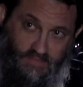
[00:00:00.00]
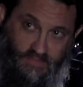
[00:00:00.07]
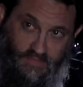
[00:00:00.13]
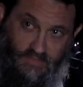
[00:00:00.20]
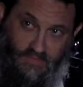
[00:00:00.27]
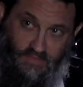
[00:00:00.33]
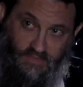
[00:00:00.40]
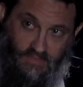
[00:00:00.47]
that
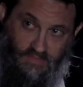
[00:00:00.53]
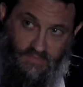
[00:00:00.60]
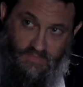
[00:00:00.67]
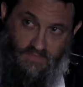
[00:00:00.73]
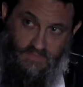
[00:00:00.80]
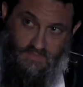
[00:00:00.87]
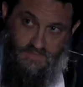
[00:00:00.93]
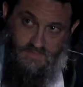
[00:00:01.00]
as much
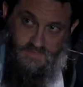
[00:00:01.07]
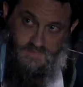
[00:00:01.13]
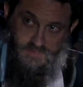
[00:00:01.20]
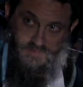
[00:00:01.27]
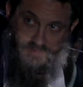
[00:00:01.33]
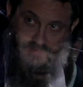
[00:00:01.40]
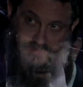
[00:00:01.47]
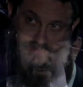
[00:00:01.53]
as I may
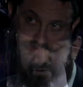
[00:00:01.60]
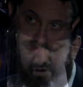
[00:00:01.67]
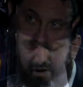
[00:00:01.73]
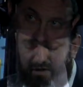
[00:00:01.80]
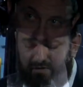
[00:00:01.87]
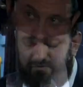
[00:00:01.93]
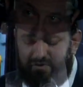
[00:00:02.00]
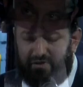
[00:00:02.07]
have done
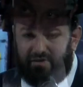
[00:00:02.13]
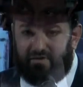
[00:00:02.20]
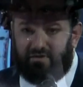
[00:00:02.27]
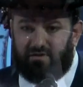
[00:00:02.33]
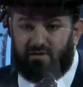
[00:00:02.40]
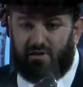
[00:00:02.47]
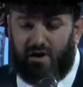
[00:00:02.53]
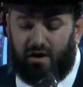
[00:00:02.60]
for this
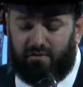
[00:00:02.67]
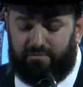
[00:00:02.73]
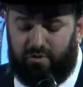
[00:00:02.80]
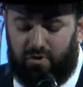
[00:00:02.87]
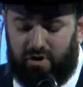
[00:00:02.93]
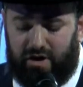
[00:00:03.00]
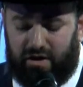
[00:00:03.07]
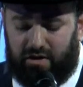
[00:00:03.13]
young boy
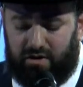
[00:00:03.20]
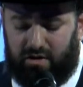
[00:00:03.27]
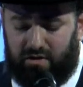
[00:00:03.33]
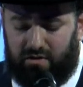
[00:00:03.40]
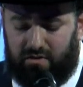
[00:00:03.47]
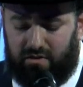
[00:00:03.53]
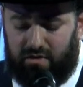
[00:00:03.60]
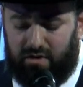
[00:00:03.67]
and girl
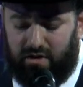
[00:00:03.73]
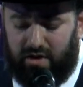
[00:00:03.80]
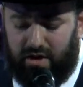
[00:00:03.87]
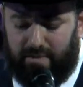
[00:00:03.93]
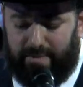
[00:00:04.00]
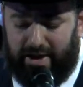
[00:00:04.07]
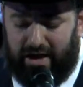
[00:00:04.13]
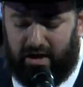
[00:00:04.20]

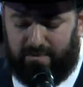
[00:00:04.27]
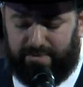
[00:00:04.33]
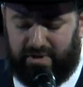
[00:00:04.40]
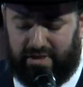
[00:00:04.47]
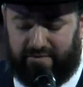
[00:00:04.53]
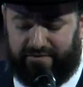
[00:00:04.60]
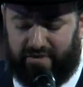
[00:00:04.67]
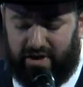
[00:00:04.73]
by helping them
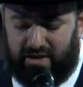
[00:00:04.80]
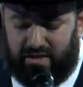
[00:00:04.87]
find their